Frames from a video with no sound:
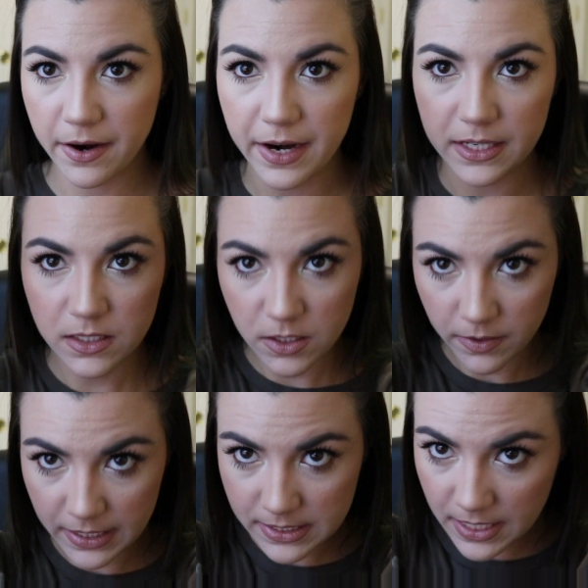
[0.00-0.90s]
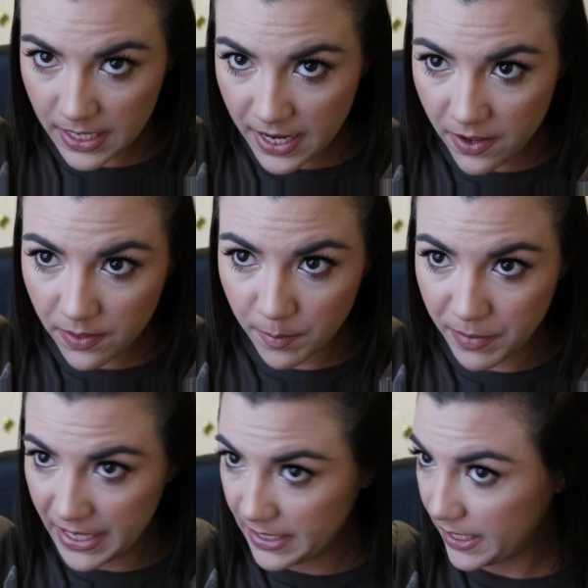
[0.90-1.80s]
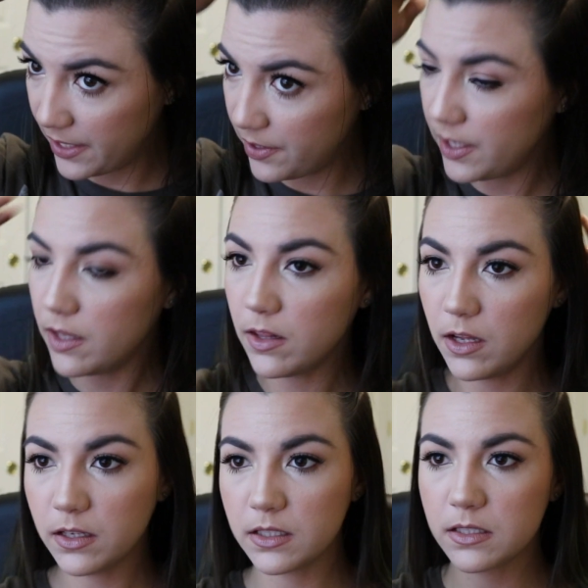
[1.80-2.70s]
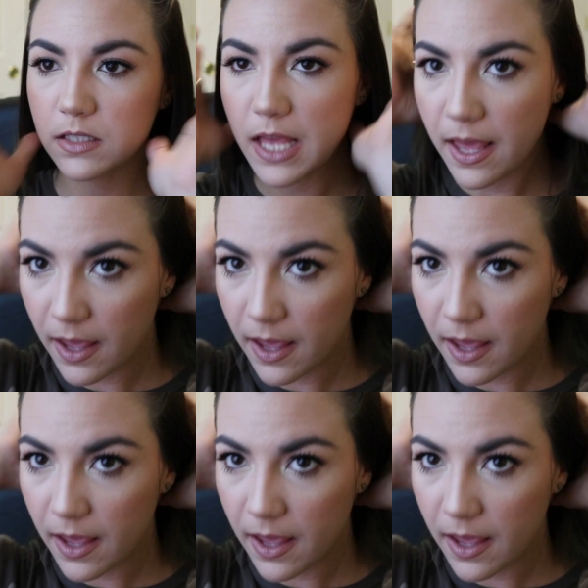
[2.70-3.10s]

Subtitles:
Alright, so that's kind of how the bun area looks.